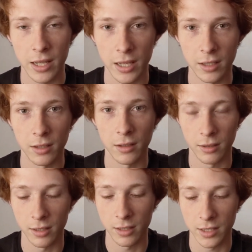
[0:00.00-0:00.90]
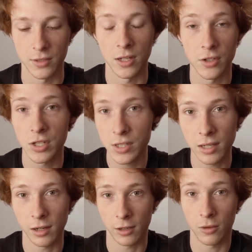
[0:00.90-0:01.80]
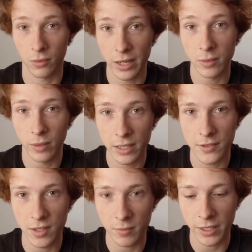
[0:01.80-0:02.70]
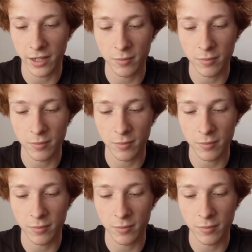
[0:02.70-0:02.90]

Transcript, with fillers: and it's just a great way to save money.